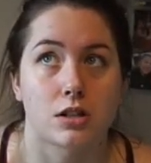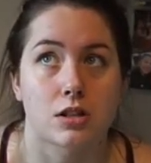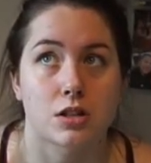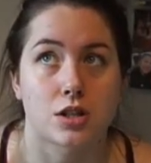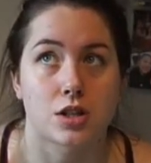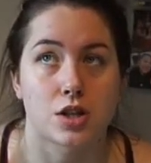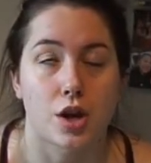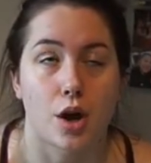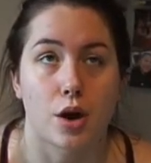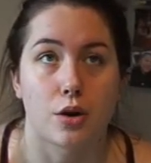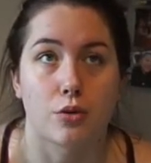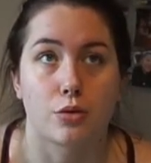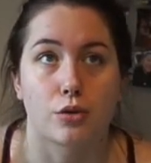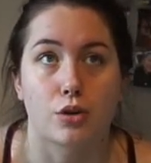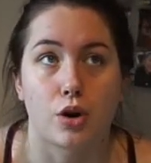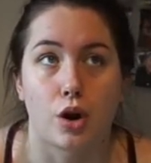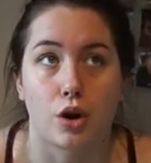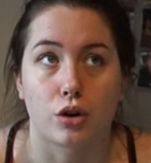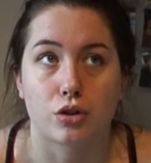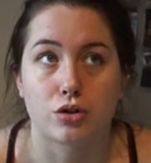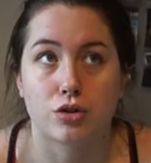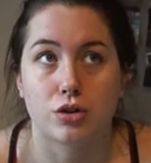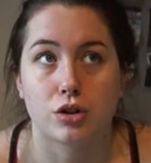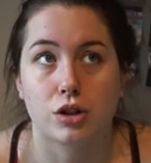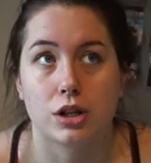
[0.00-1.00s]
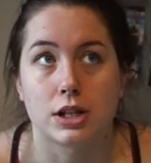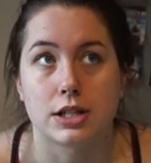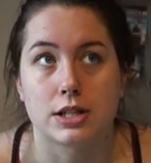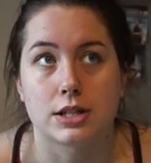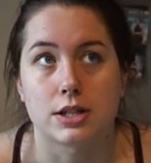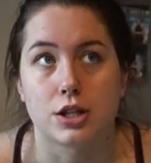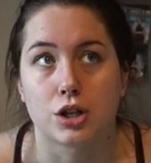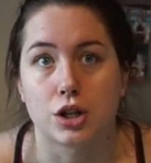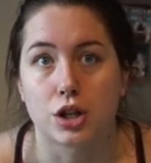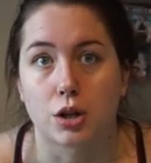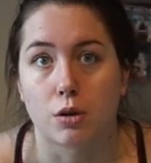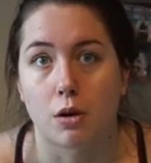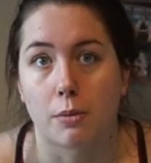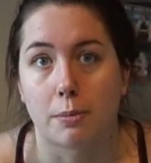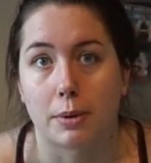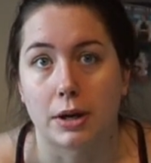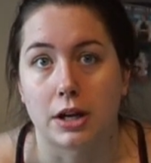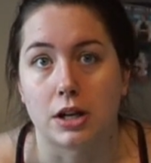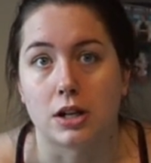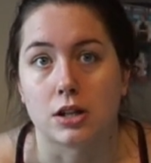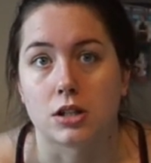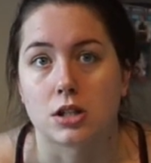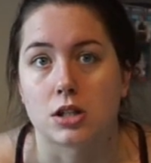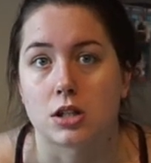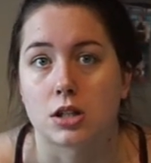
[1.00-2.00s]
So Cottrell is the newer
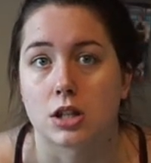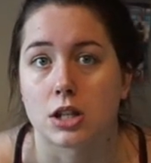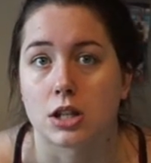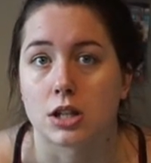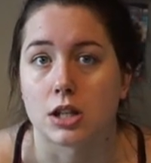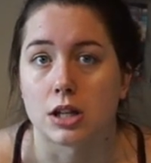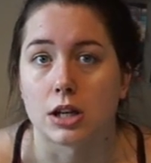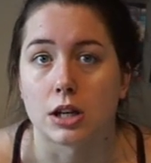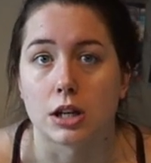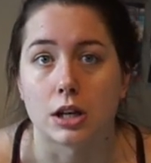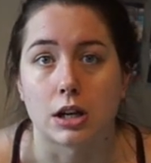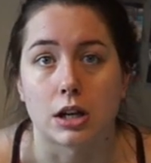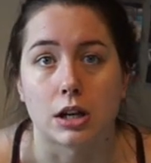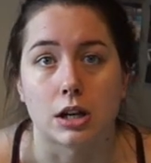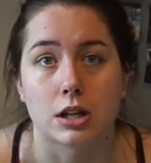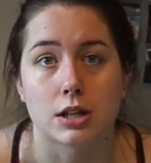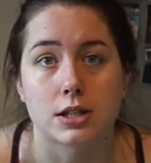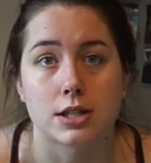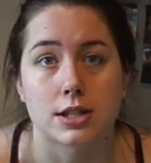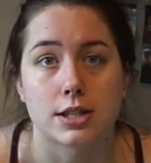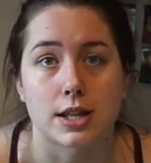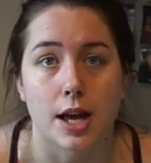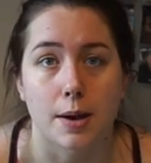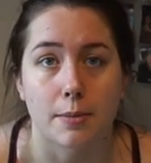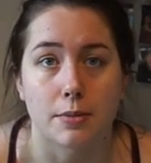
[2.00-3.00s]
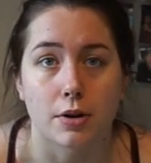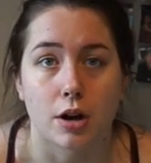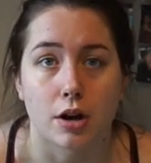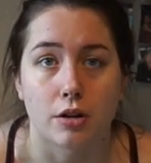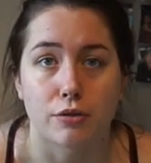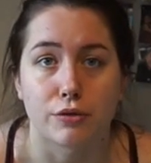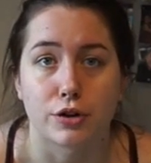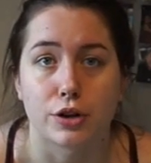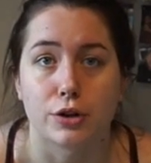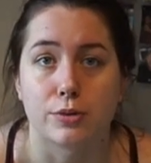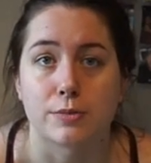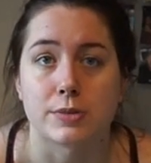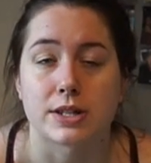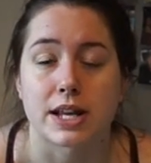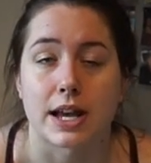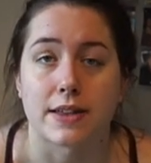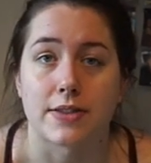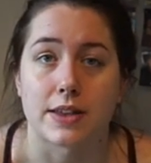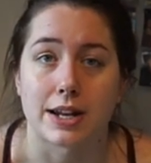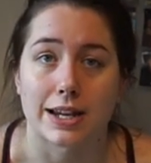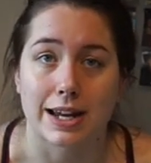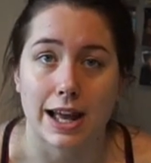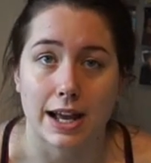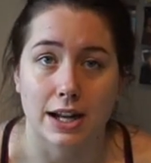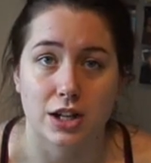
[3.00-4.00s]
build. The seminar rooms and
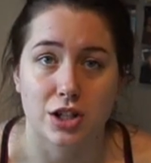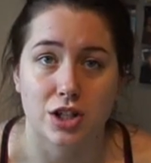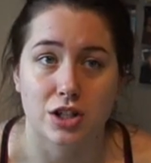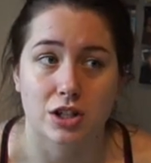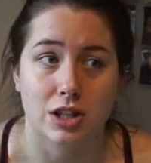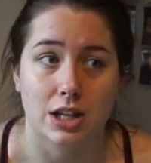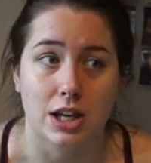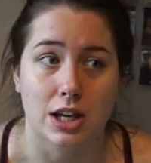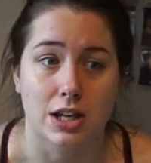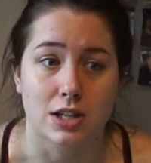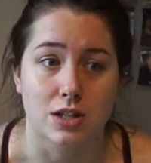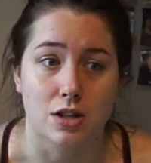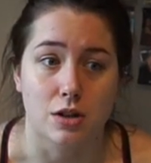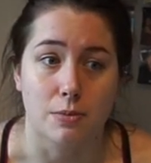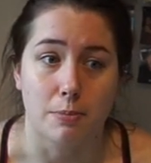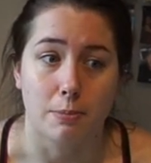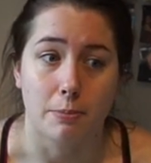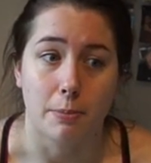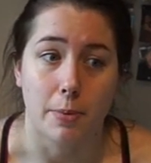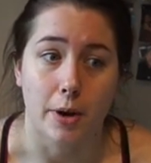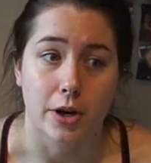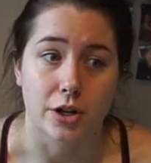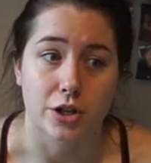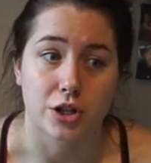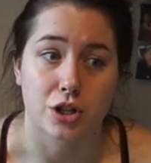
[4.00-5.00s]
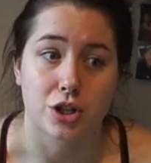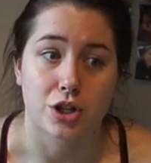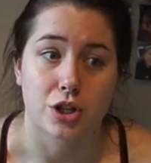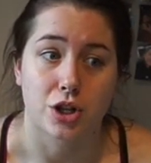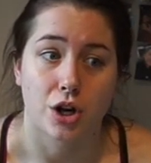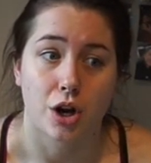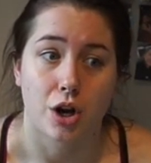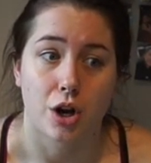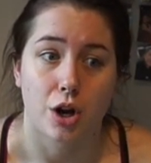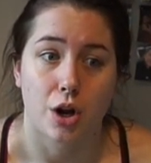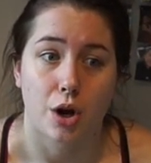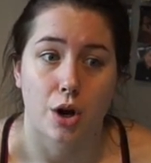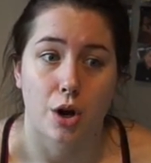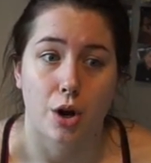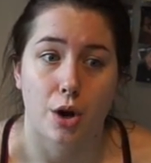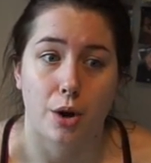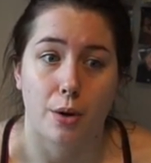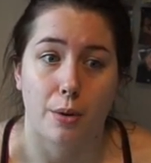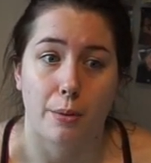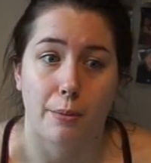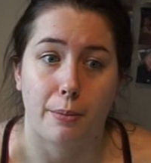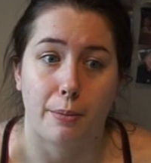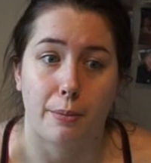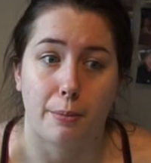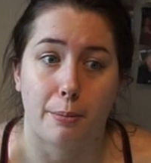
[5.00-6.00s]
the lecture theatres are much
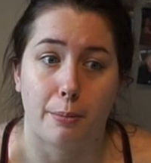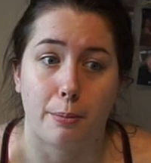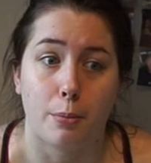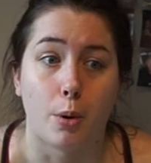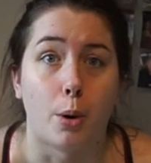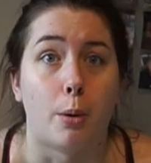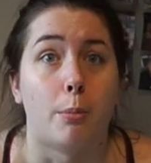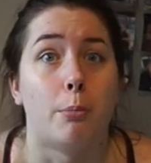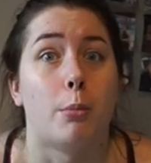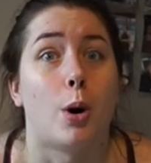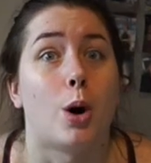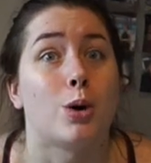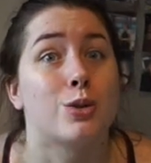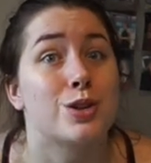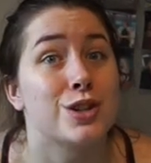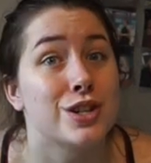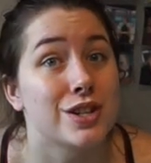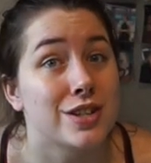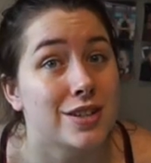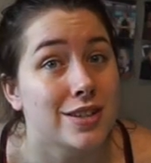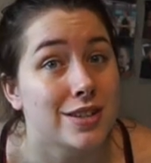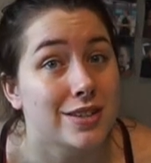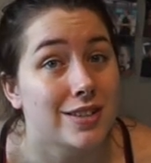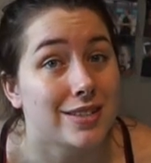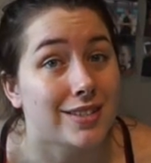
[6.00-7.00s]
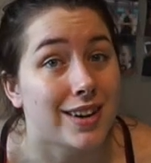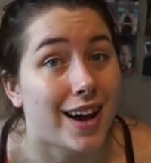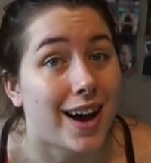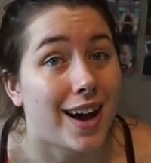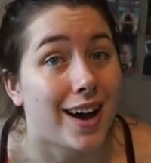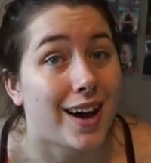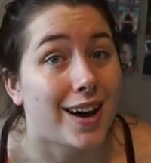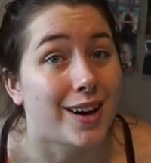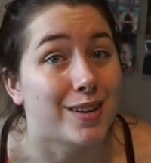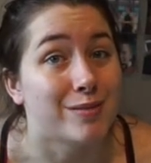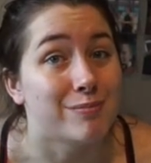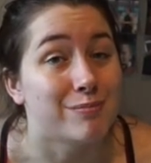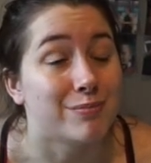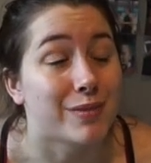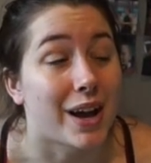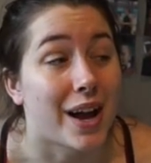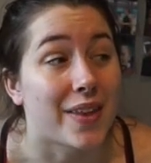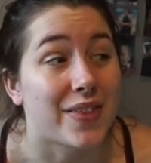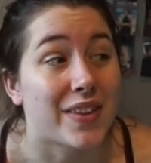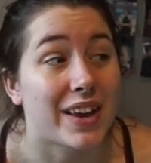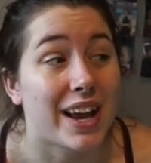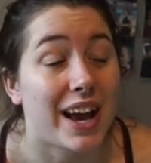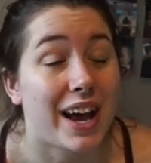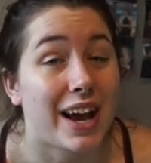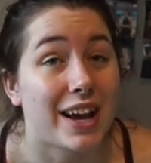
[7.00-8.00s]
more modern,
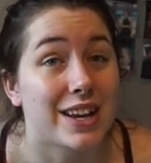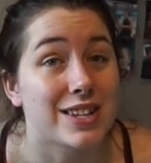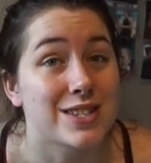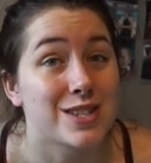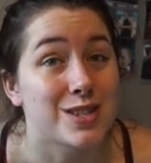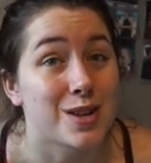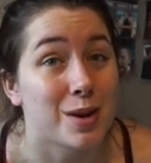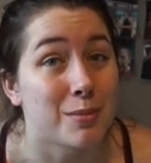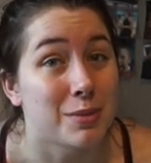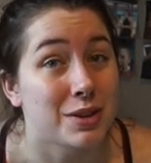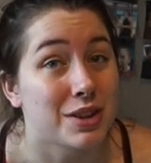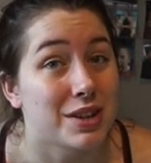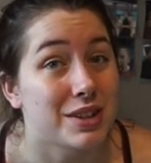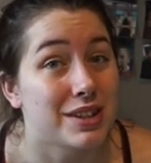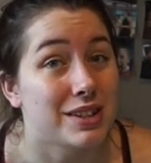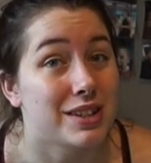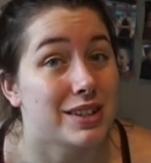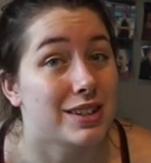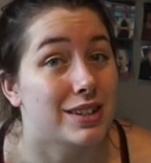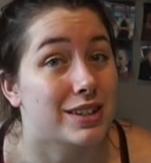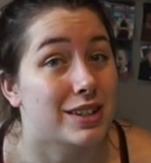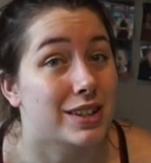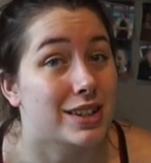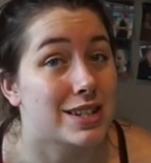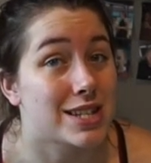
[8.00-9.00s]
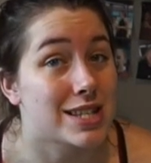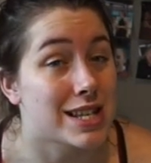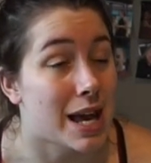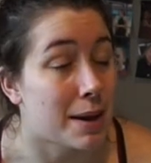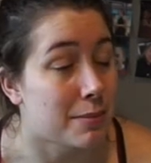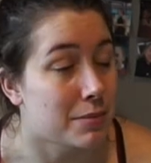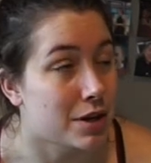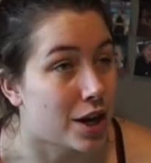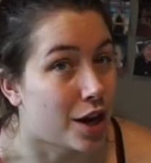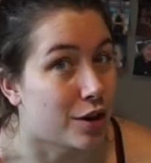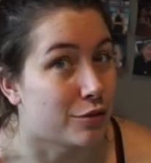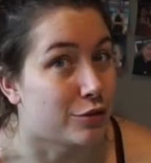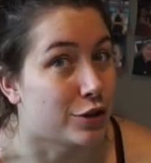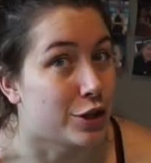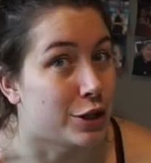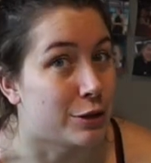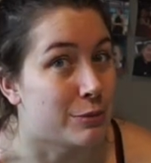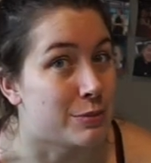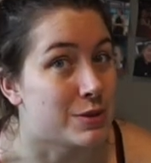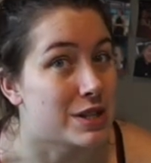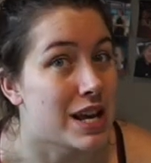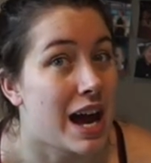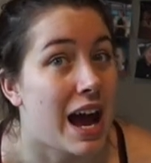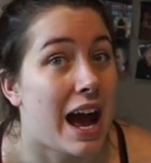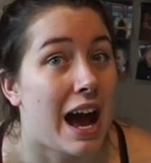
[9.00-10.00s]
and some of the seminar
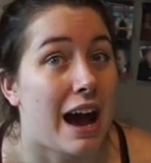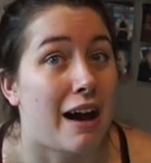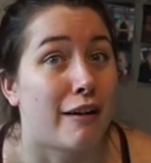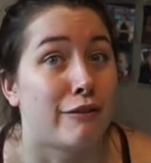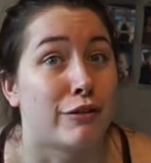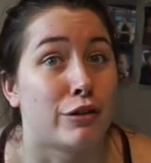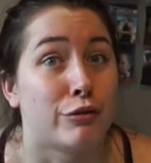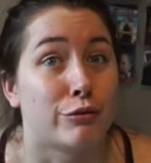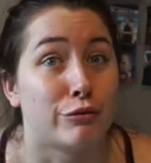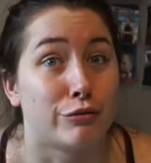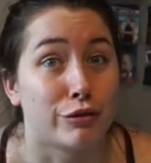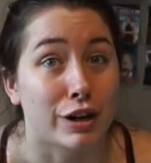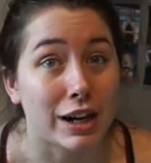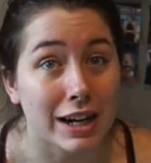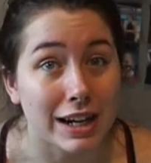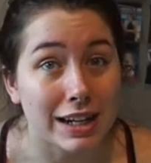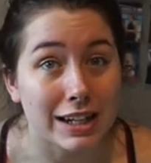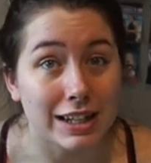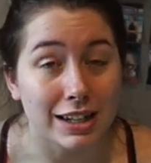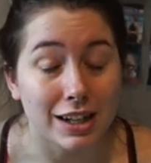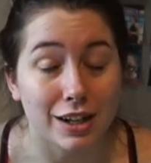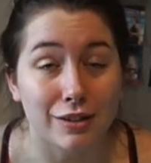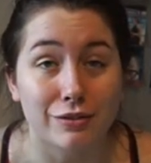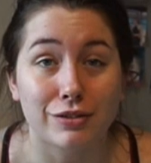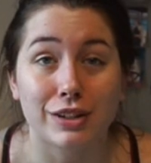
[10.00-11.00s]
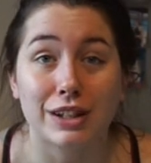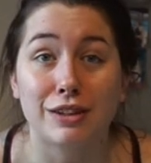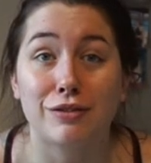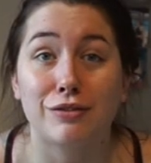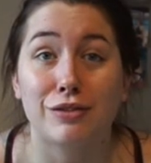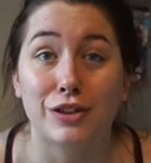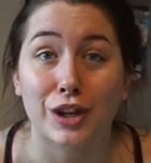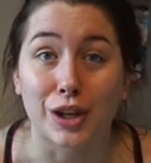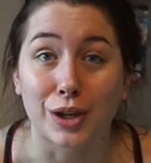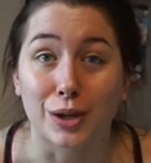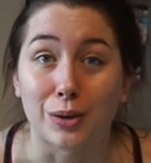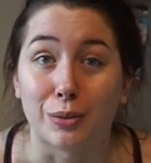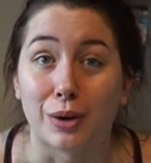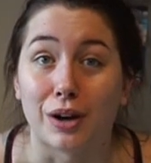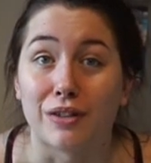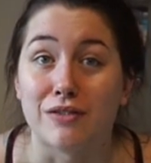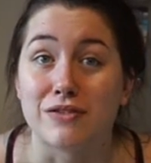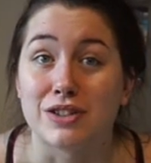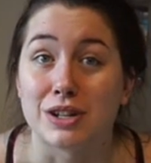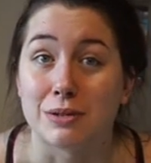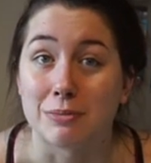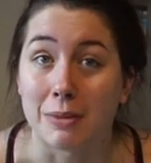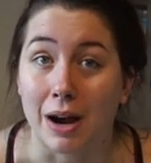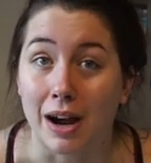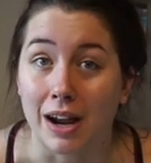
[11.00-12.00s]
rooms have a really lovely view of
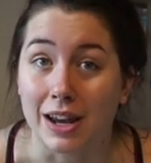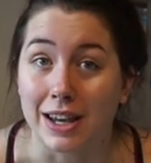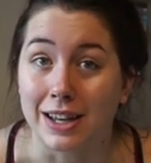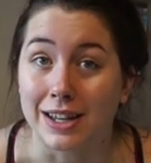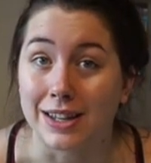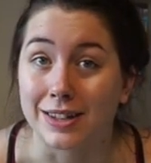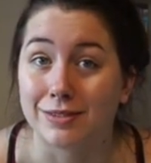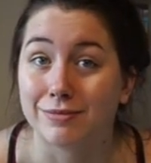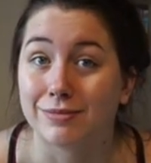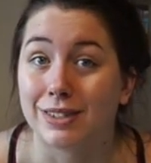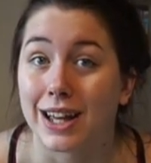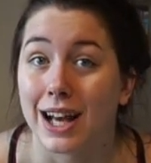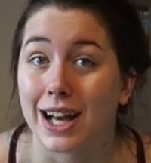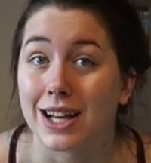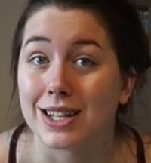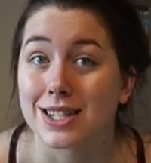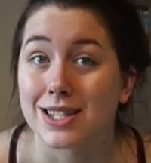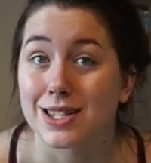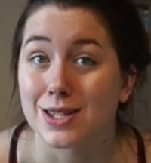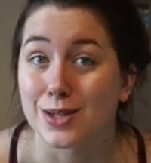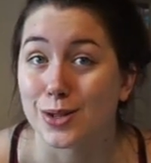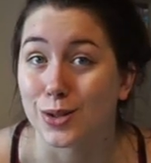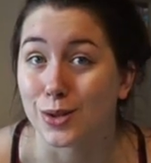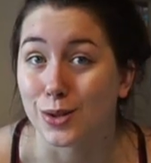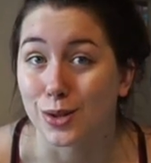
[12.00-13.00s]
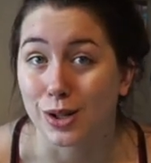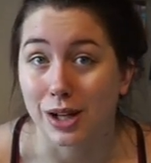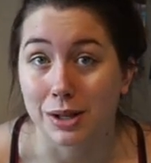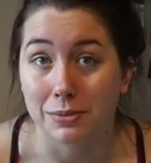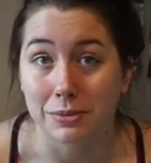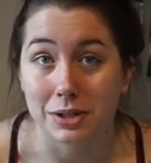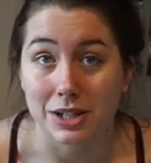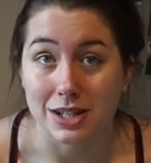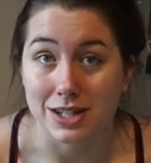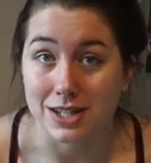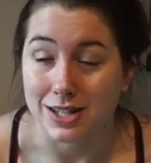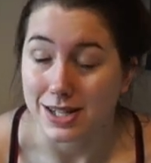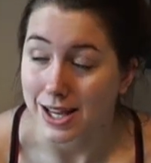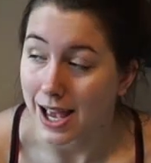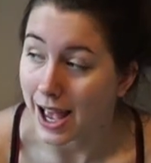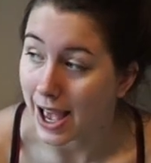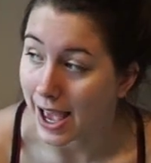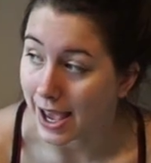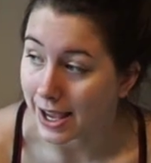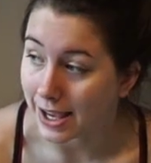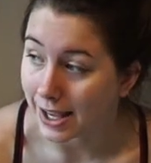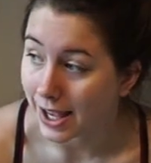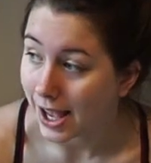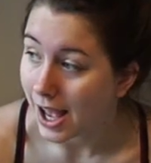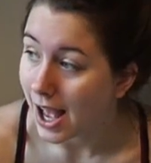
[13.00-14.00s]
Dumyat. That's all I'm going to
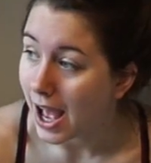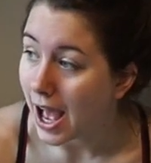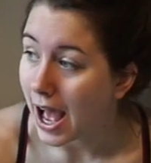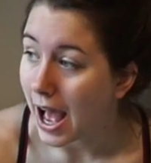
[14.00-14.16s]
say.